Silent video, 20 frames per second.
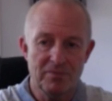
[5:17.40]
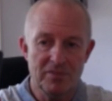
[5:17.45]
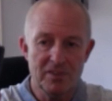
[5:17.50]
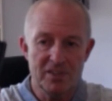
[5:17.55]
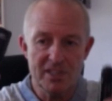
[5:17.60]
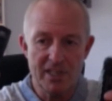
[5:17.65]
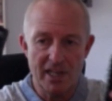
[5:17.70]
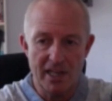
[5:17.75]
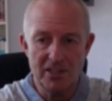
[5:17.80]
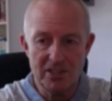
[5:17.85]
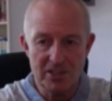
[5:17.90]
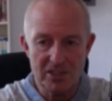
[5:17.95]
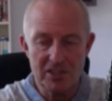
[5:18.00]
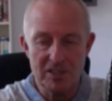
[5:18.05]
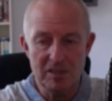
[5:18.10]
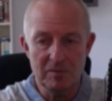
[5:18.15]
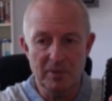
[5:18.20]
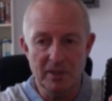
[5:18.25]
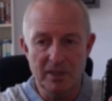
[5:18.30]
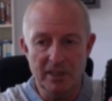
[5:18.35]
tends
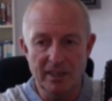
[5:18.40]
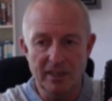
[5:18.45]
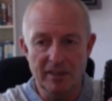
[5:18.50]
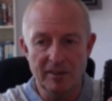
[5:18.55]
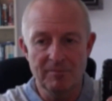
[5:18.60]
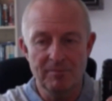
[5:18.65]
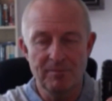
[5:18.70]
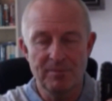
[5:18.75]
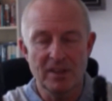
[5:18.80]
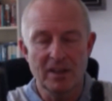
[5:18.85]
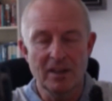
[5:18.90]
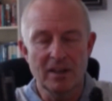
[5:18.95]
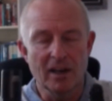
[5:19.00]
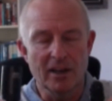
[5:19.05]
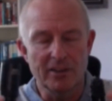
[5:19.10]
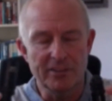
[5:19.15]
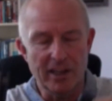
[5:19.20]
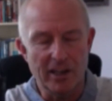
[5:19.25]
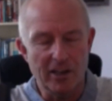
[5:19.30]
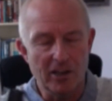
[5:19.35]
to be,
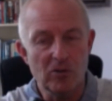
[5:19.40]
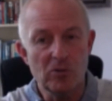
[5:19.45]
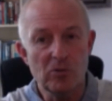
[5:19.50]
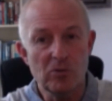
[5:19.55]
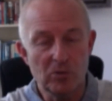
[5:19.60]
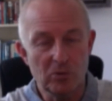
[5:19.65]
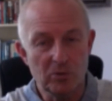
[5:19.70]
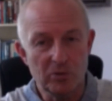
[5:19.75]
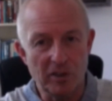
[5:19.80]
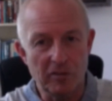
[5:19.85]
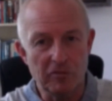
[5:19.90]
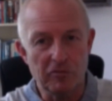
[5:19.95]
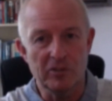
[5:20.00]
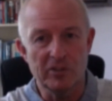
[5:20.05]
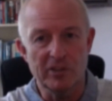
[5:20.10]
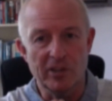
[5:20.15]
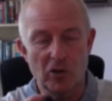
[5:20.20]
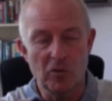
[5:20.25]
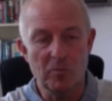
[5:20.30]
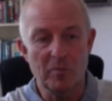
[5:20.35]
and they're all different,
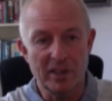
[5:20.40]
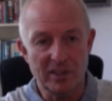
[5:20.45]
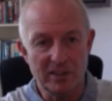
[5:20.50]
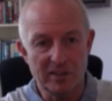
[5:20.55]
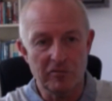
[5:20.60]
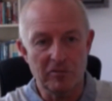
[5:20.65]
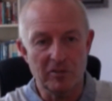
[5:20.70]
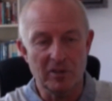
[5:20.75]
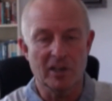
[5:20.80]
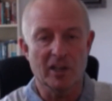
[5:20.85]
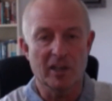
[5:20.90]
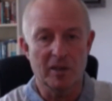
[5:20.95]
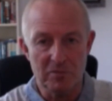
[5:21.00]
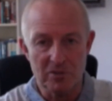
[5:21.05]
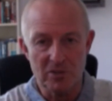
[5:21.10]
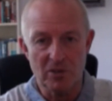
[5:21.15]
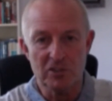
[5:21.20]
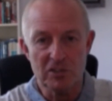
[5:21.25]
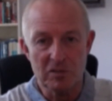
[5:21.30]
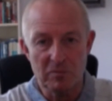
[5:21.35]
they all make different claims.
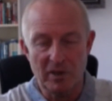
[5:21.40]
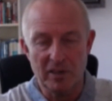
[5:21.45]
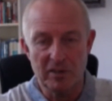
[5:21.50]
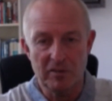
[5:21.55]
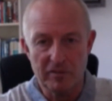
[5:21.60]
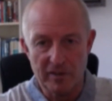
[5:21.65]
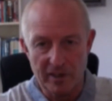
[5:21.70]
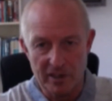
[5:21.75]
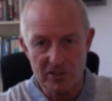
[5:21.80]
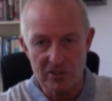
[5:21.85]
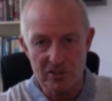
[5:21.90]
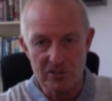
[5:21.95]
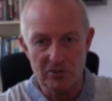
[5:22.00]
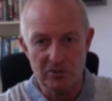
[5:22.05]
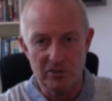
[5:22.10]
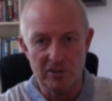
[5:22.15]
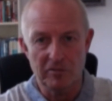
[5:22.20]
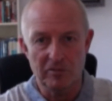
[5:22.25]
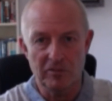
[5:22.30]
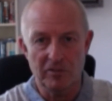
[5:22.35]
Lots of manufacturers do
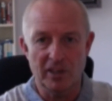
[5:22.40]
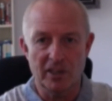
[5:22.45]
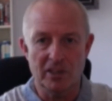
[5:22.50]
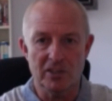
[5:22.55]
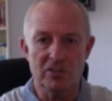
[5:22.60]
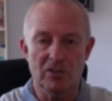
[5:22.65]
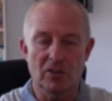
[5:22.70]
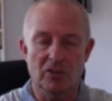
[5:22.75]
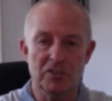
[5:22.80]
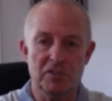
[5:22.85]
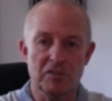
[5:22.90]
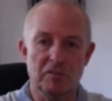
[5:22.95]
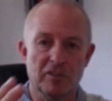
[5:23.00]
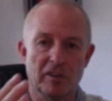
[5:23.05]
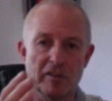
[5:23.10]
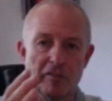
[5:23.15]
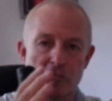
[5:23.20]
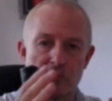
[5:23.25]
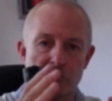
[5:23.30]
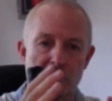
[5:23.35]
different things. Lots of
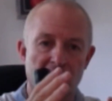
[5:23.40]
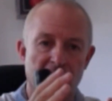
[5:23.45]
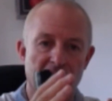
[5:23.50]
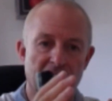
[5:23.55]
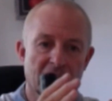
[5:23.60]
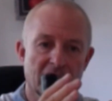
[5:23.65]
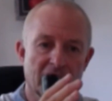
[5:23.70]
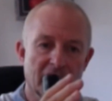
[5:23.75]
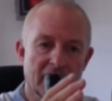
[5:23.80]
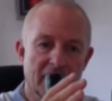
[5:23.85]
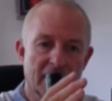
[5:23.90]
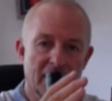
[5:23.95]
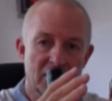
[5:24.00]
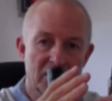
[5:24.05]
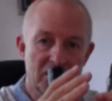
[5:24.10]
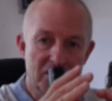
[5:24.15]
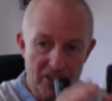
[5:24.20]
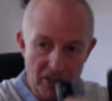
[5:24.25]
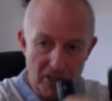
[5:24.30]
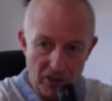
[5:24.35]
different
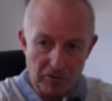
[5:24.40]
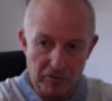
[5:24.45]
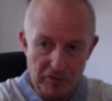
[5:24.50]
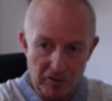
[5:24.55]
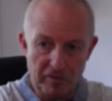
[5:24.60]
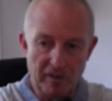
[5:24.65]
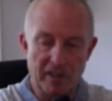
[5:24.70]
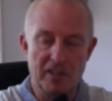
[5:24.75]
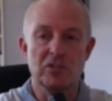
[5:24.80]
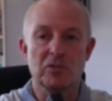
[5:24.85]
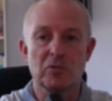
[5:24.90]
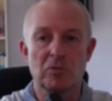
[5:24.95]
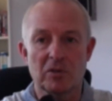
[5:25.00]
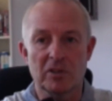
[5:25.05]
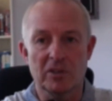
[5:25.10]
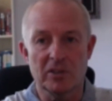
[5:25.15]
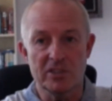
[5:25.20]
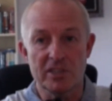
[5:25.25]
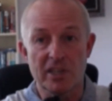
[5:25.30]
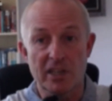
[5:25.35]
self-defense
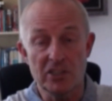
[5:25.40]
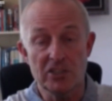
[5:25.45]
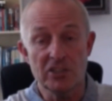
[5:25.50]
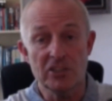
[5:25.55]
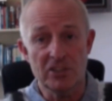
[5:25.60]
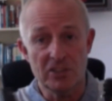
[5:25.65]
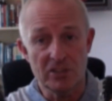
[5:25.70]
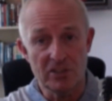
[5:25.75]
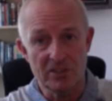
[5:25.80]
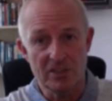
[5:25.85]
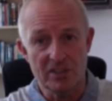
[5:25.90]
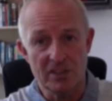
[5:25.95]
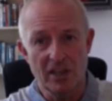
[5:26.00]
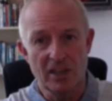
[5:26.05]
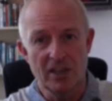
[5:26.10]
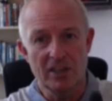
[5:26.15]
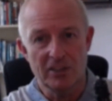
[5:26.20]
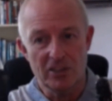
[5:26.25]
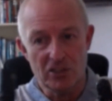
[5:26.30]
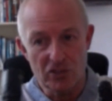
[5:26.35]
organizations
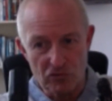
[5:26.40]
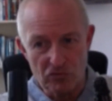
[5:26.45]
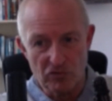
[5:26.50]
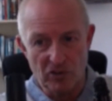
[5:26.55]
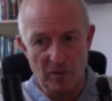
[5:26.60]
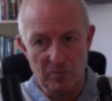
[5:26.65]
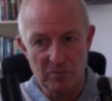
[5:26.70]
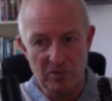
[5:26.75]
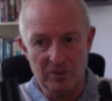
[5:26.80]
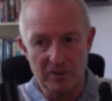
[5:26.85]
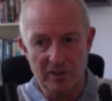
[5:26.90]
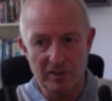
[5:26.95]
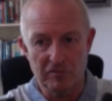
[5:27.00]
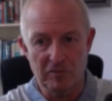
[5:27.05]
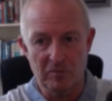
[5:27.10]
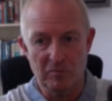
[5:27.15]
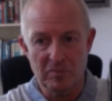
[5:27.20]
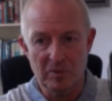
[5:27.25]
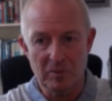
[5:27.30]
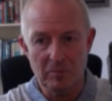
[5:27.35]
describe them different.
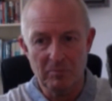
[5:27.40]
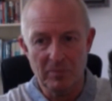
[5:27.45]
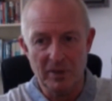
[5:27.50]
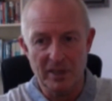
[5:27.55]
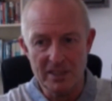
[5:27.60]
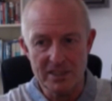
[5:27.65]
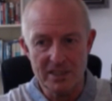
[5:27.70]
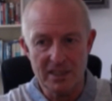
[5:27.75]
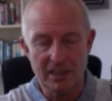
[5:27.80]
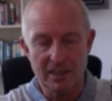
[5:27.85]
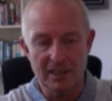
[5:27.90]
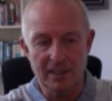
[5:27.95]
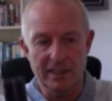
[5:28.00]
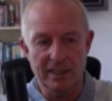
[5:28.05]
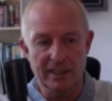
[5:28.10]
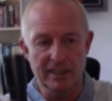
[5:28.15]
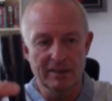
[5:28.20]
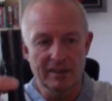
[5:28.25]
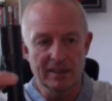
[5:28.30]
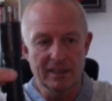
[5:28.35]
But basically,
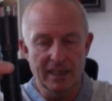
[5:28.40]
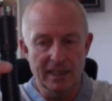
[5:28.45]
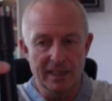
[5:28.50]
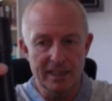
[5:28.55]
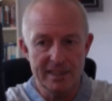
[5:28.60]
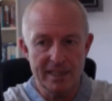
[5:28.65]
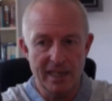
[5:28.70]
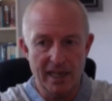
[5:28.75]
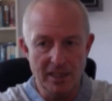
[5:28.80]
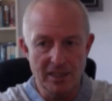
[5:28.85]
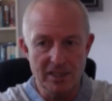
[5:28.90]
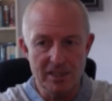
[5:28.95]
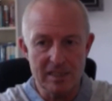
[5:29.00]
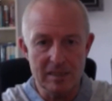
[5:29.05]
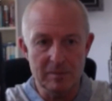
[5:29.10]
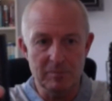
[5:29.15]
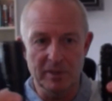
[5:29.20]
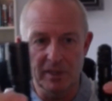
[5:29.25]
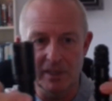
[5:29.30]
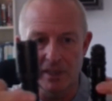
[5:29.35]
it tends to
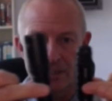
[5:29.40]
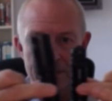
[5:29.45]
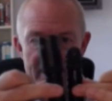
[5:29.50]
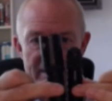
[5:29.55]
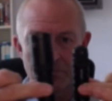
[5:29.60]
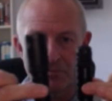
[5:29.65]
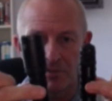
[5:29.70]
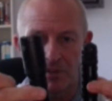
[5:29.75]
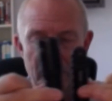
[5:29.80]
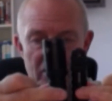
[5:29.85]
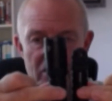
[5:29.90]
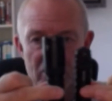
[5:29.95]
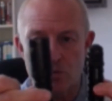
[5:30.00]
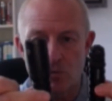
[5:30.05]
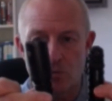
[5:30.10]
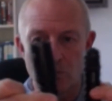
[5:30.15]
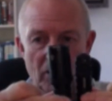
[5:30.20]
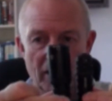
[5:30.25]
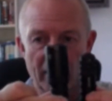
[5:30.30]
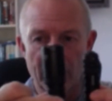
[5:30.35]
be something that's
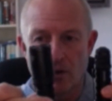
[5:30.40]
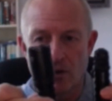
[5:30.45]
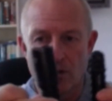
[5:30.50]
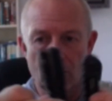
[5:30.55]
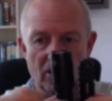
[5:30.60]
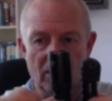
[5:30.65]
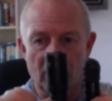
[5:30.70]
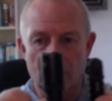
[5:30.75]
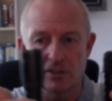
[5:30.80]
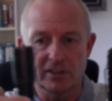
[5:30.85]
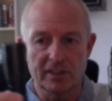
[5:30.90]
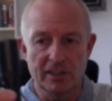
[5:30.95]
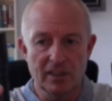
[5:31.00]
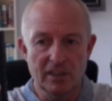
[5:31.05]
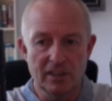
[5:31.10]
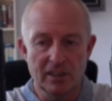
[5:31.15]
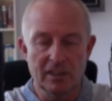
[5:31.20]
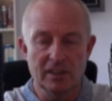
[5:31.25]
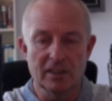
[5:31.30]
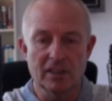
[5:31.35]
quite hard
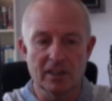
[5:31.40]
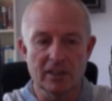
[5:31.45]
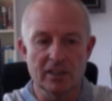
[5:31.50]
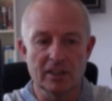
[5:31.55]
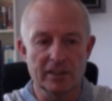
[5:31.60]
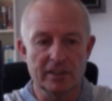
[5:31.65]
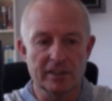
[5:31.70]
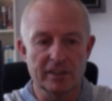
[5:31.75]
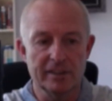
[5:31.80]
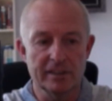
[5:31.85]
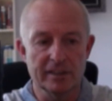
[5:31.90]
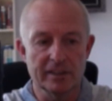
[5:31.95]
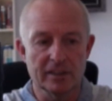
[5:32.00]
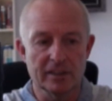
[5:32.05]
and